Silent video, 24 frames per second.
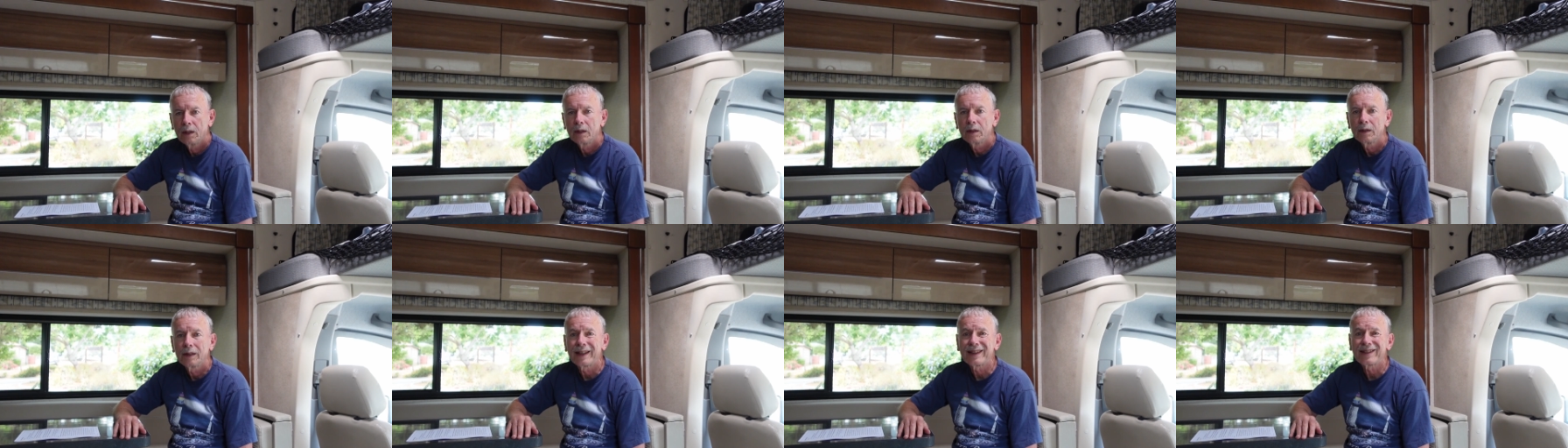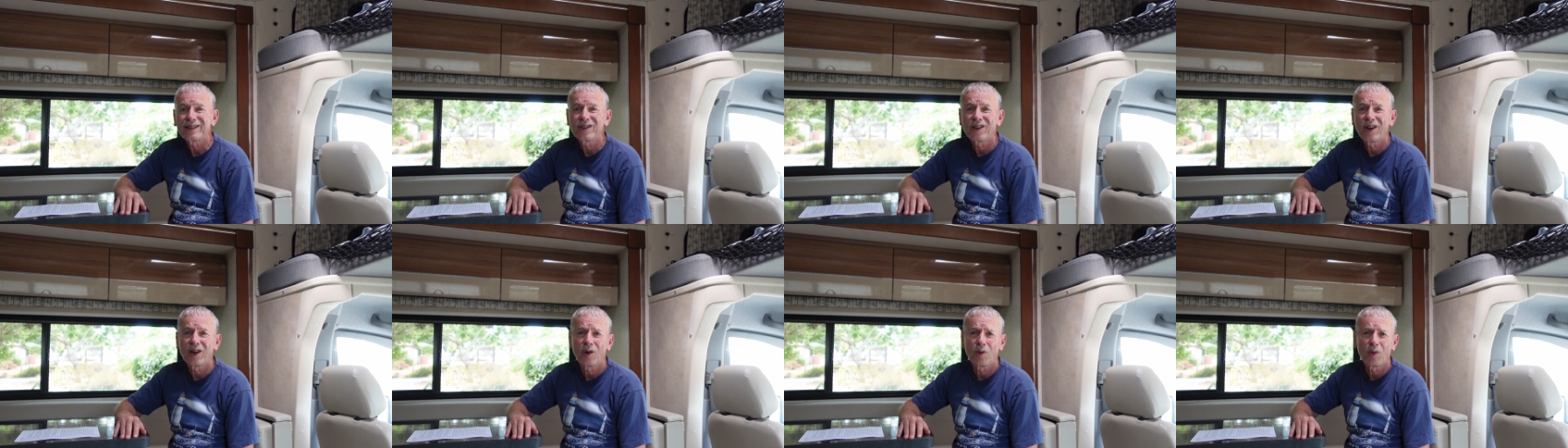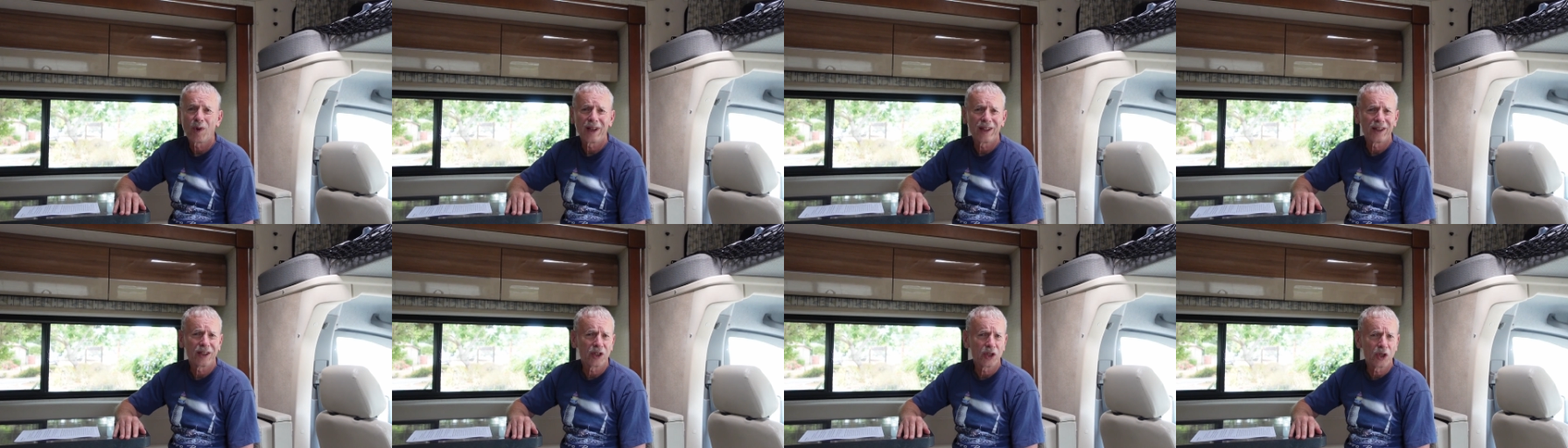That's all
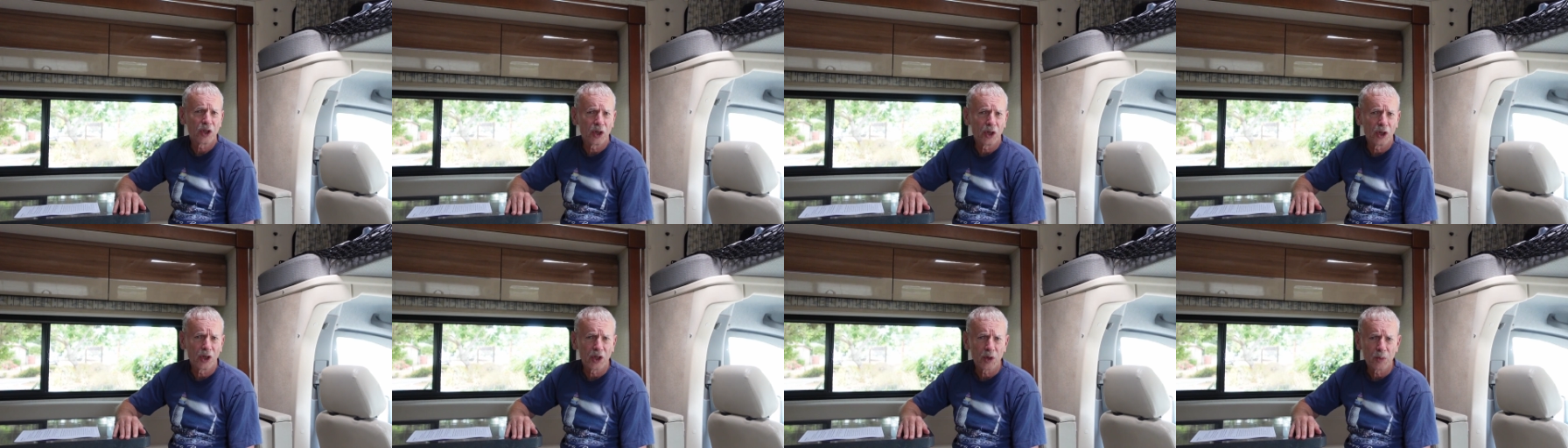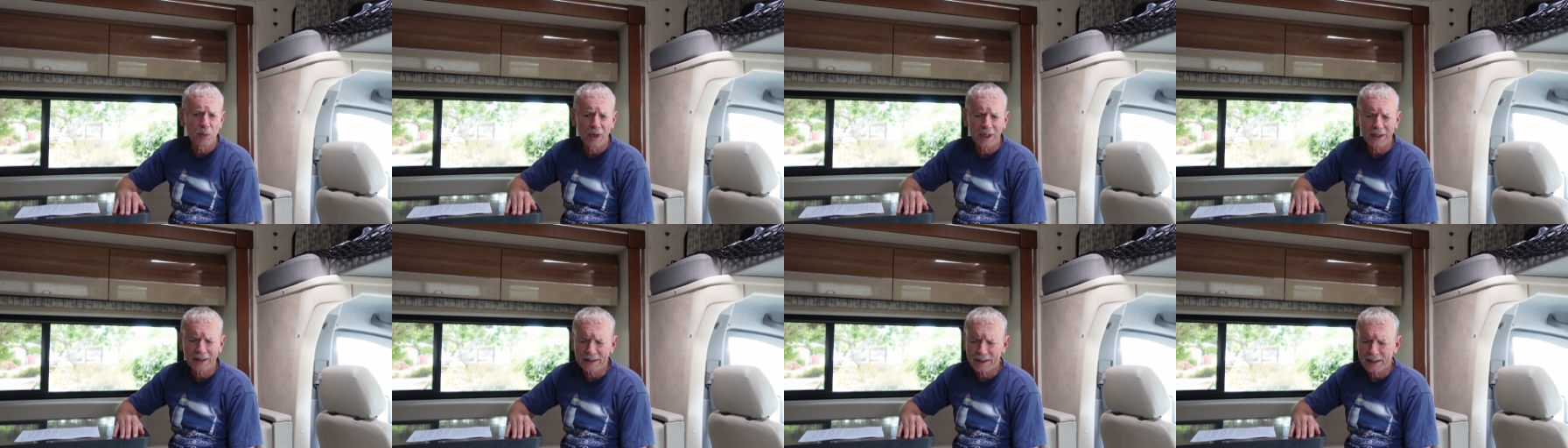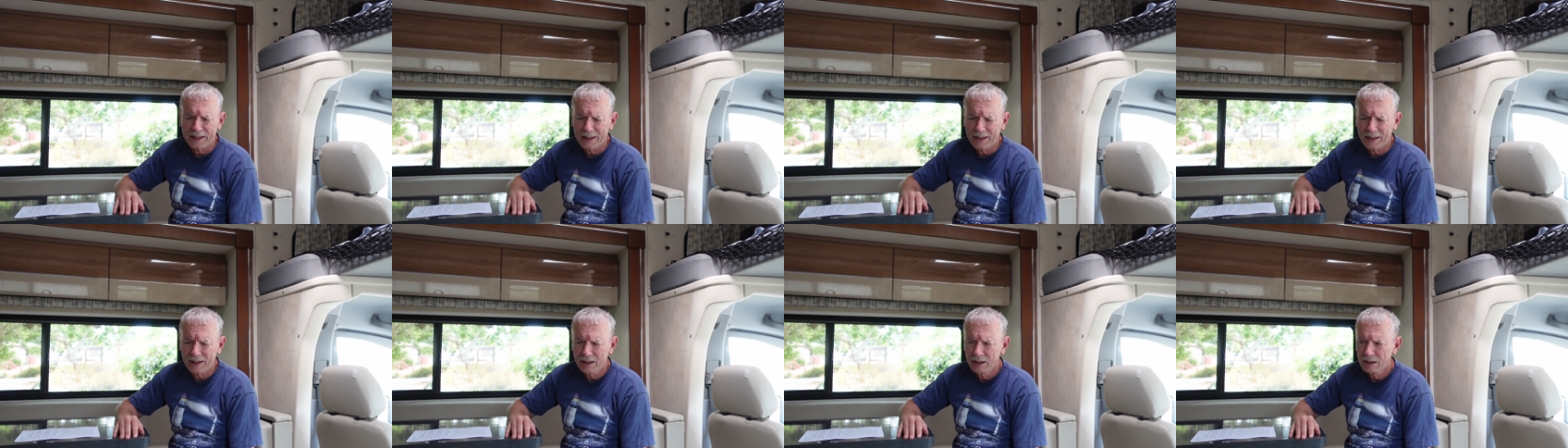well and good, but
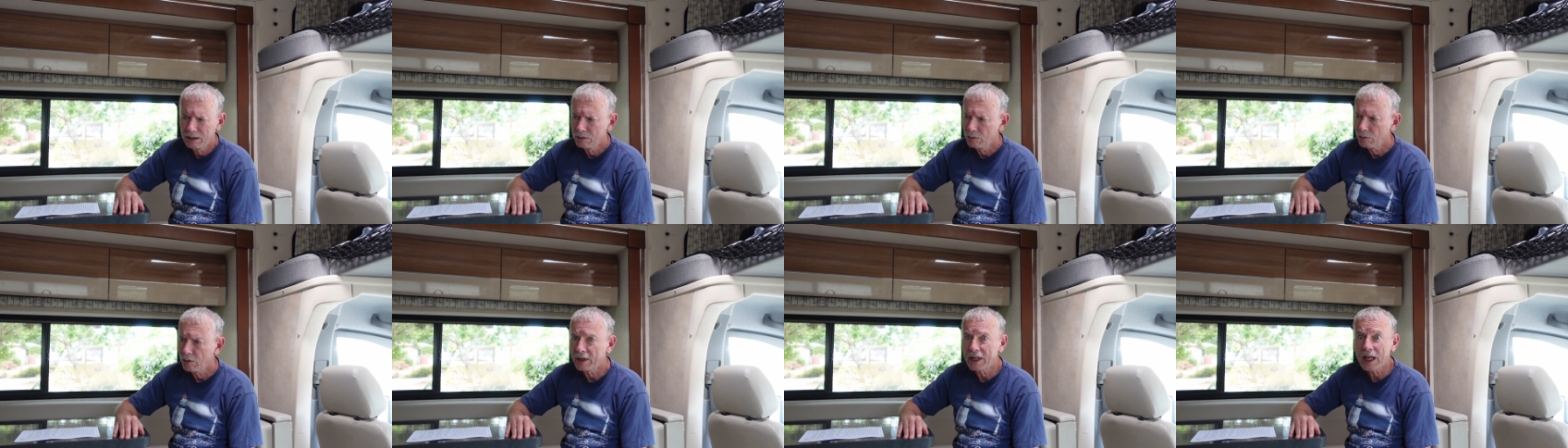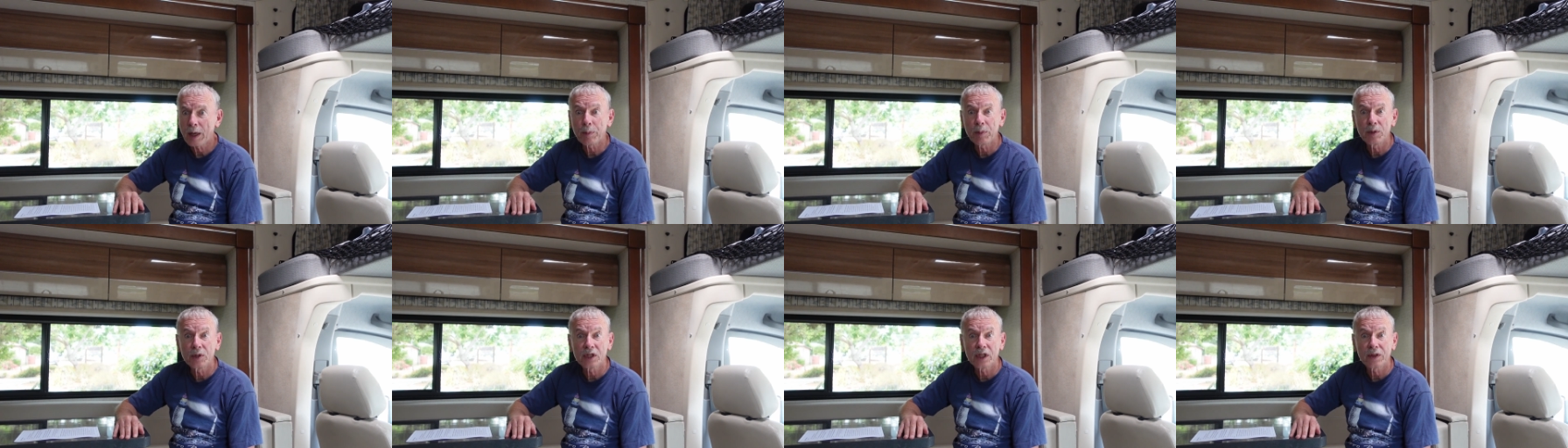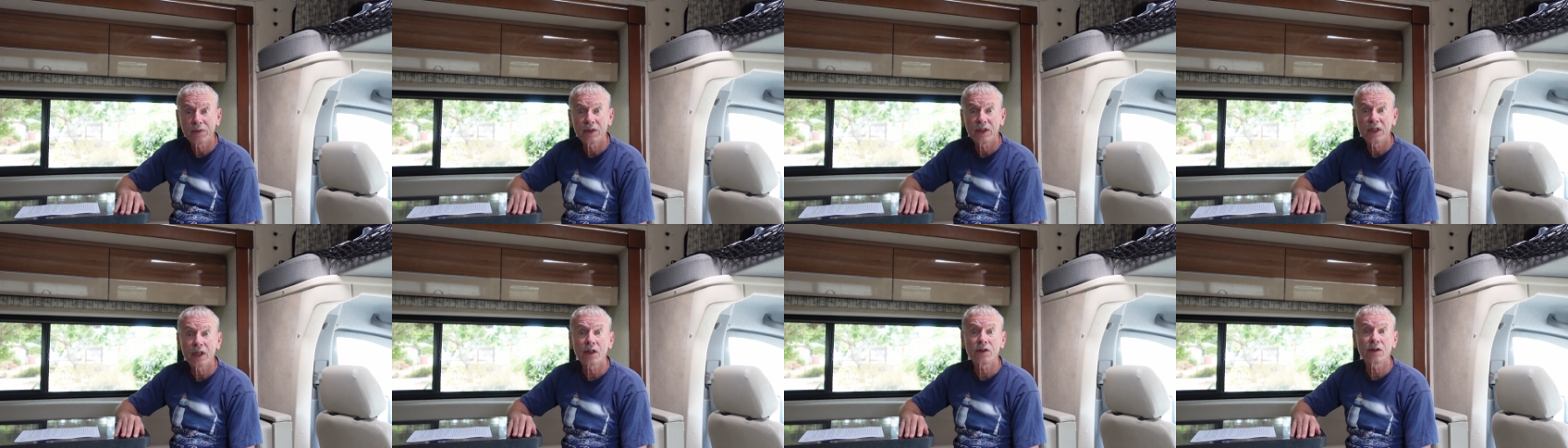what happens if
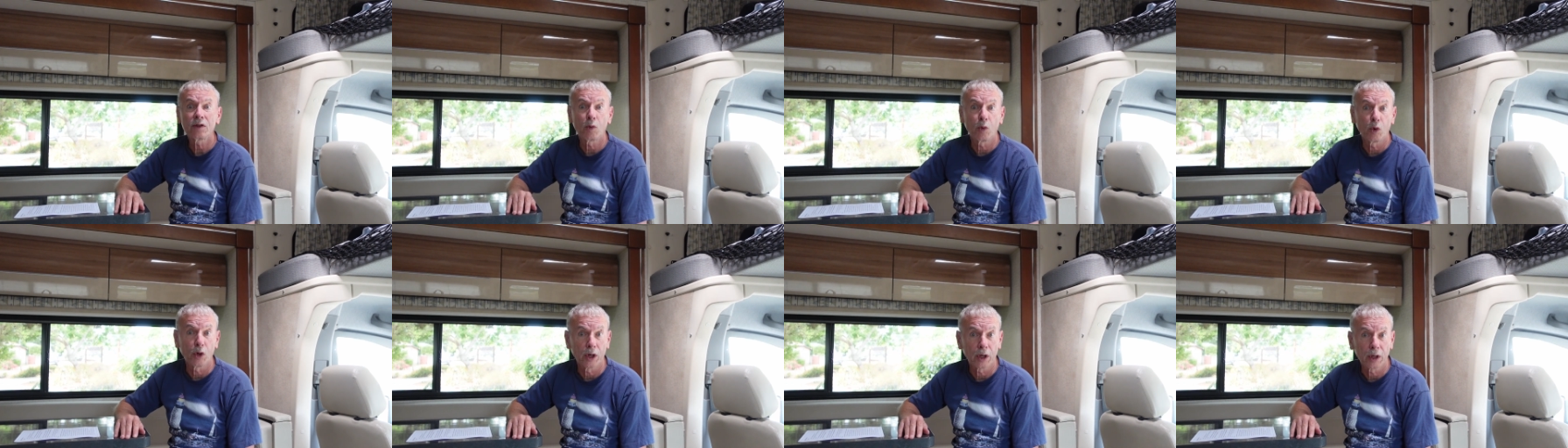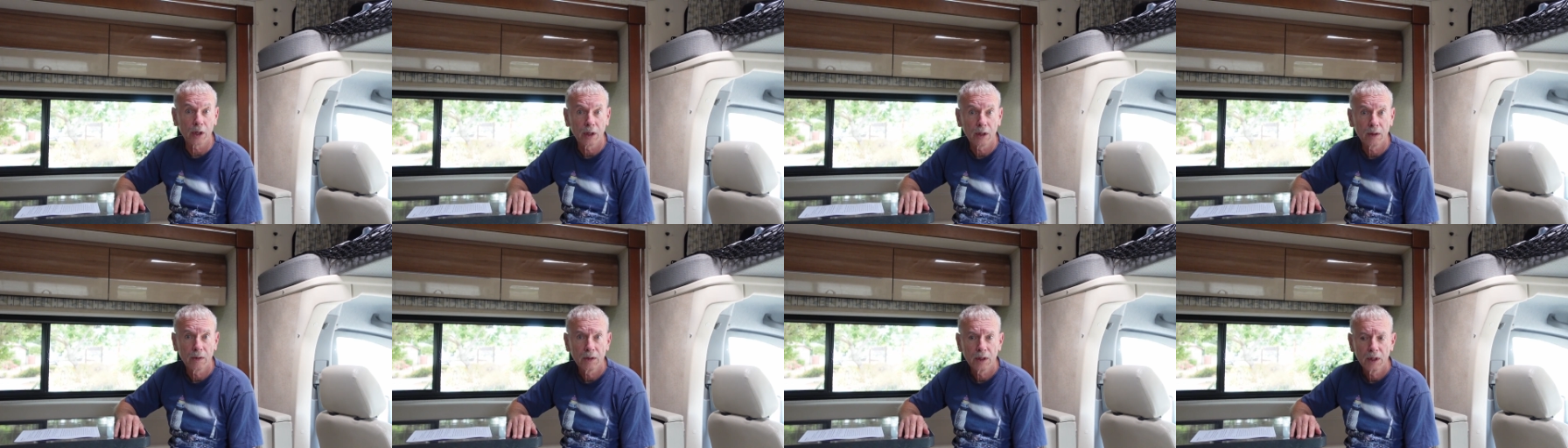it doesn't work?